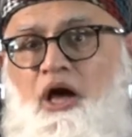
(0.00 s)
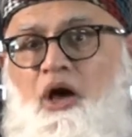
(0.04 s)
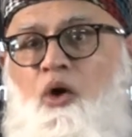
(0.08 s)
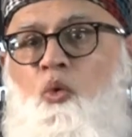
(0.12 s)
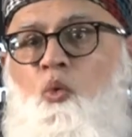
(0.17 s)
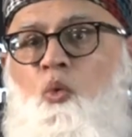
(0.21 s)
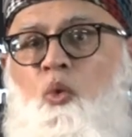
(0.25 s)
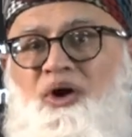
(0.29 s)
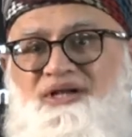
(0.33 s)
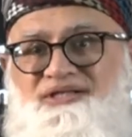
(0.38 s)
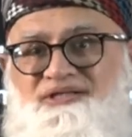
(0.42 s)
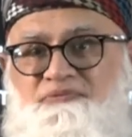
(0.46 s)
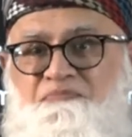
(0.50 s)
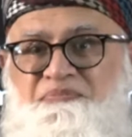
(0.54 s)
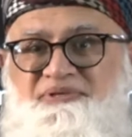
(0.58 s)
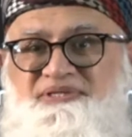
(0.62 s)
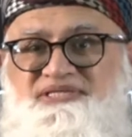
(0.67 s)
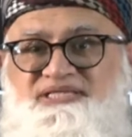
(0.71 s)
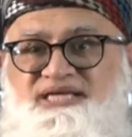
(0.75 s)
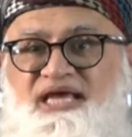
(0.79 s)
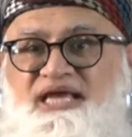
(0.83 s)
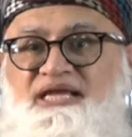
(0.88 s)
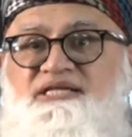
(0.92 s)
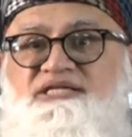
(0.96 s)
what
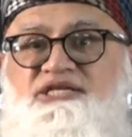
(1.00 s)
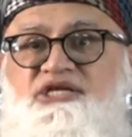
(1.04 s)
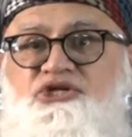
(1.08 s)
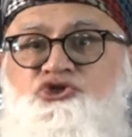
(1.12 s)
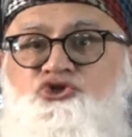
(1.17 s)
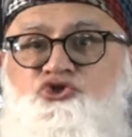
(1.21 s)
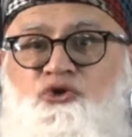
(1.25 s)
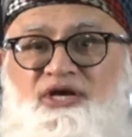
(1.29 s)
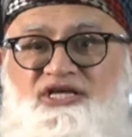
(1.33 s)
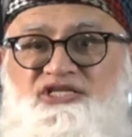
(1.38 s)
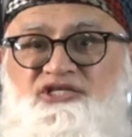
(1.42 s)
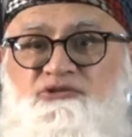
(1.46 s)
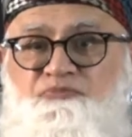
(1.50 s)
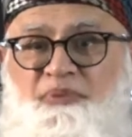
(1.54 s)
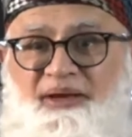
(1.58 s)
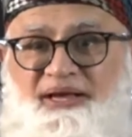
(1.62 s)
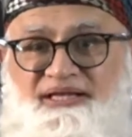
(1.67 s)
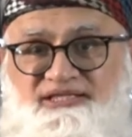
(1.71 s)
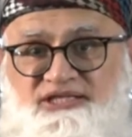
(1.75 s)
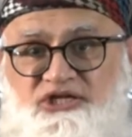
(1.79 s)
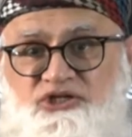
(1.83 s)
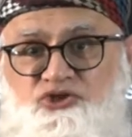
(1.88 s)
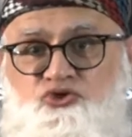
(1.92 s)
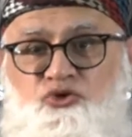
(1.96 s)
percentage do you
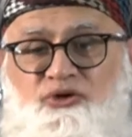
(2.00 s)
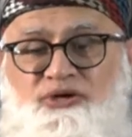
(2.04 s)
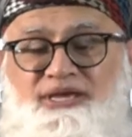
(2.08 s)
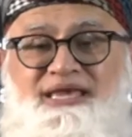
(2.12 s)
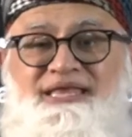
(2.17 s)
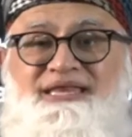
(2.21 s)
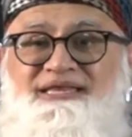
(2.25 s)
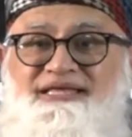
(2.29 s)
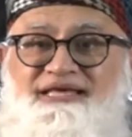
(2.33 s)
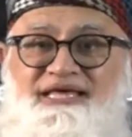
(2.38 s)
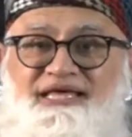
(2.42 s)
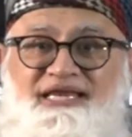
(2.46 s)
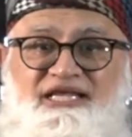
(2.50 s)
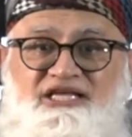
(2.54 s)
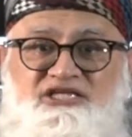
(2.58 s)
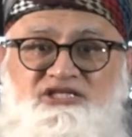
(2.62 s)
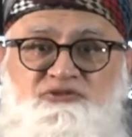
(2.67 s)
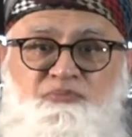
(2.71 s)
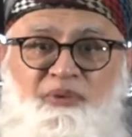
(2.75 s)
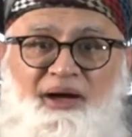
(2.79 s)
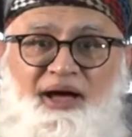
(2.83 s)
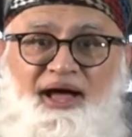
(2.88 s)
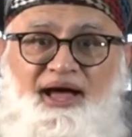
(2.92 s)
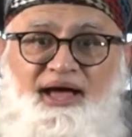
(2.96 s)
expect it to increase
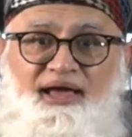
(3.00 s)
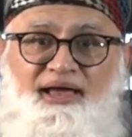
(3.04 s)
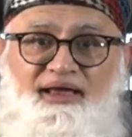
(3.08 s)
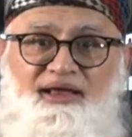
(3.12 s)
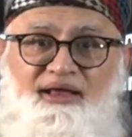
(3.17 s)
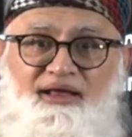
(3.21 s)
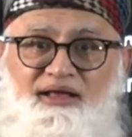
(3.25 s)
by,